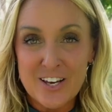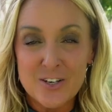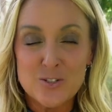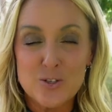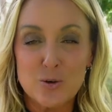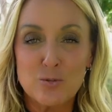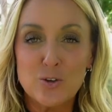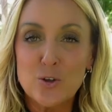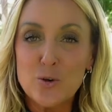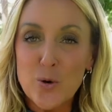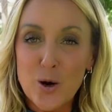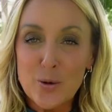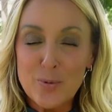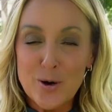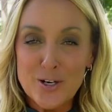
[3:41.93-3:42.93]
So if you
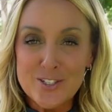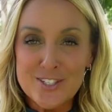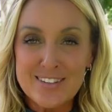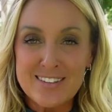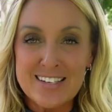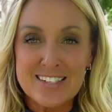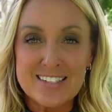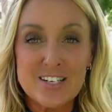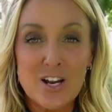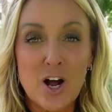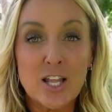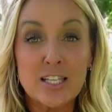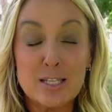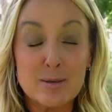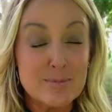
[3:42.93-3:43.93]
are a person that is
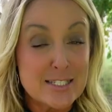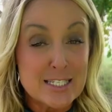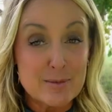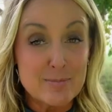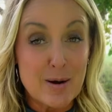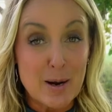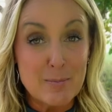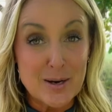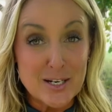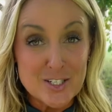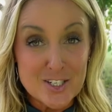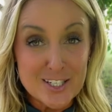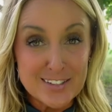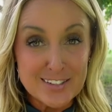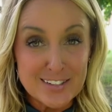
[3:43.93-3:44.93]
not limited by
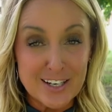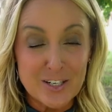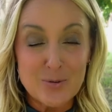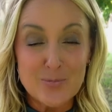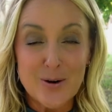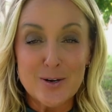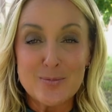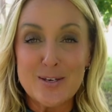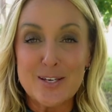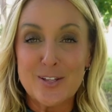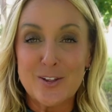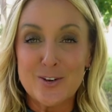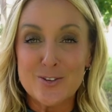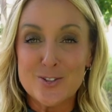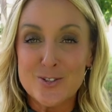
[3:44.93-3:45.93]
budget and you wanna be
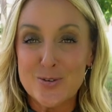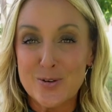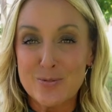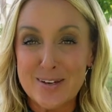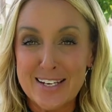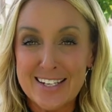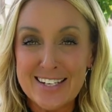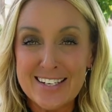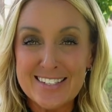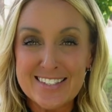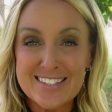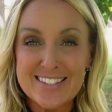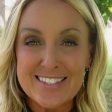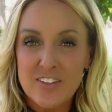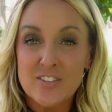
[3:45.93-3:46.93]
close to amenities,
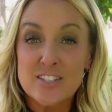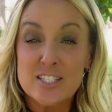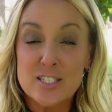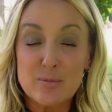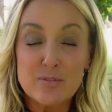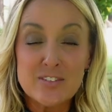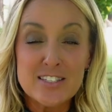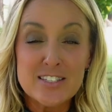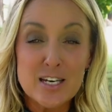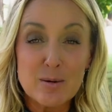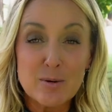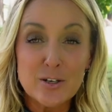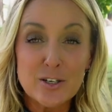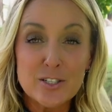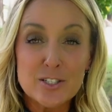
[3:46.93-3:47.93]
then some of these
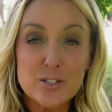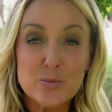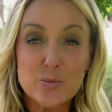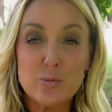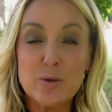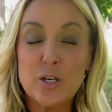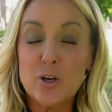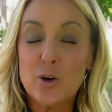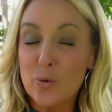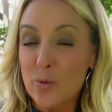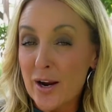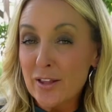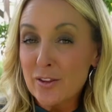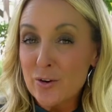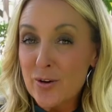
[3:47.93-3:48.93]
neighborhoods will be
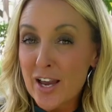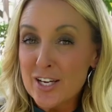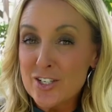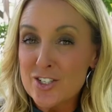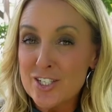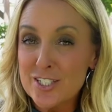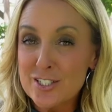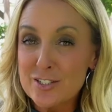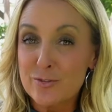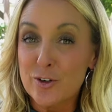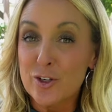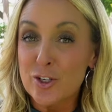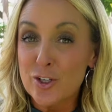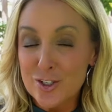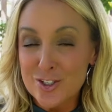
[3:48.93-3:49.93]
great locations for
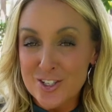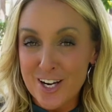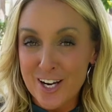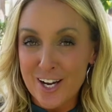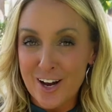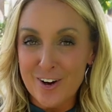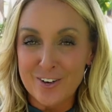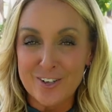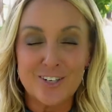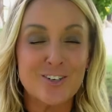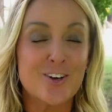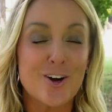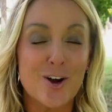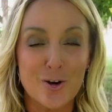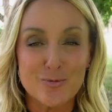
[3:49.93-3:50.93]
you to check out in
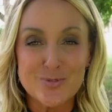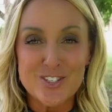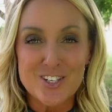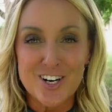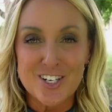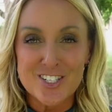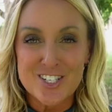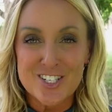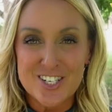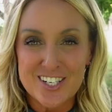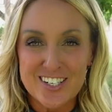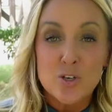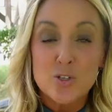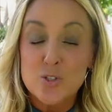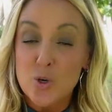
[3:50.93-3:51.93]
your home search.
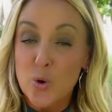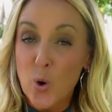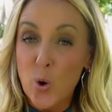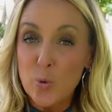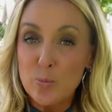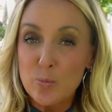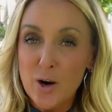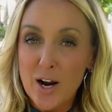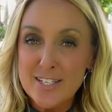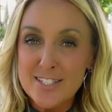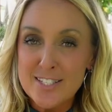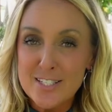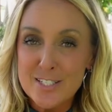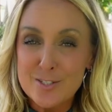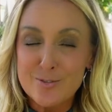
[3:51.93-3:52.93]
So home
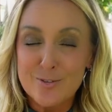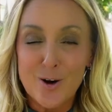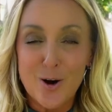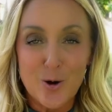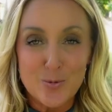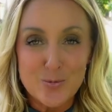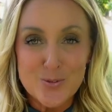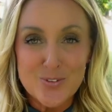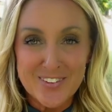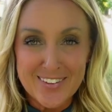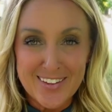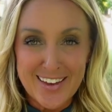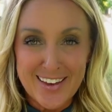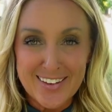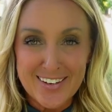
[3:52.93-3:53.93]
prices for homes with
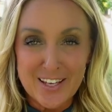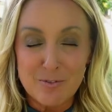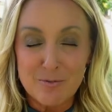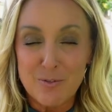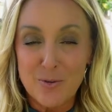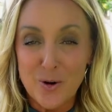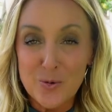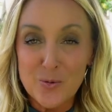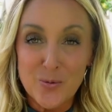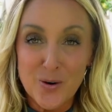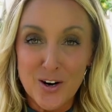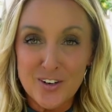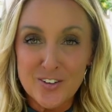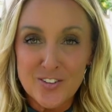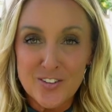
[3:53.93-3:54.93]
land in Fort
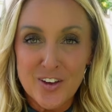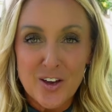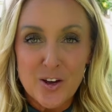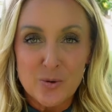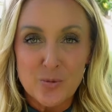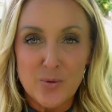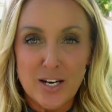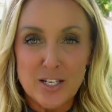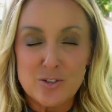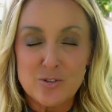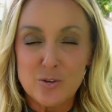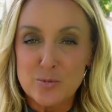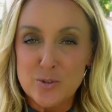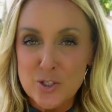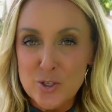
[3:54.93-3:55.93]
Worth range
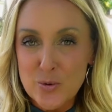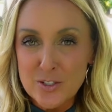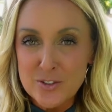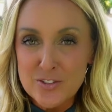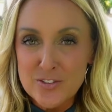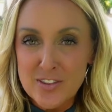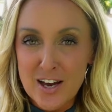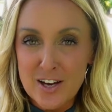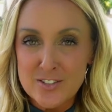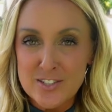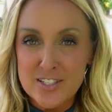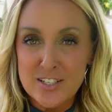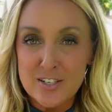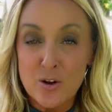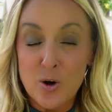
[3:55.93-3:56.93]
from
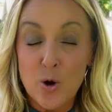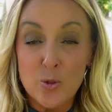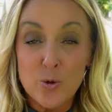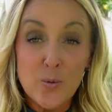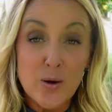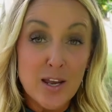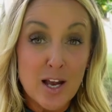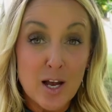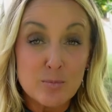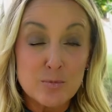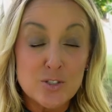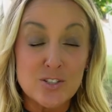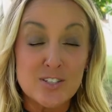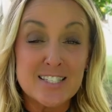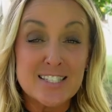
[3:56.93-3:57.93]
200,000 all the way up
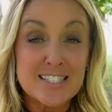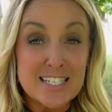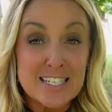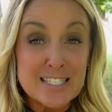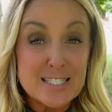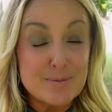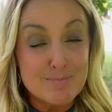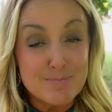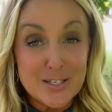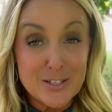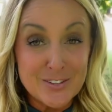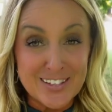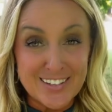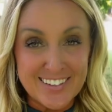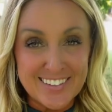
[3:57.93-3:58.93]
to 6
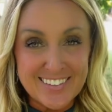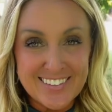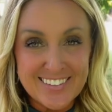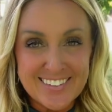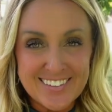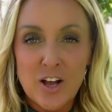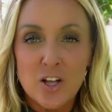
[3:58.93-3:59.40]
million.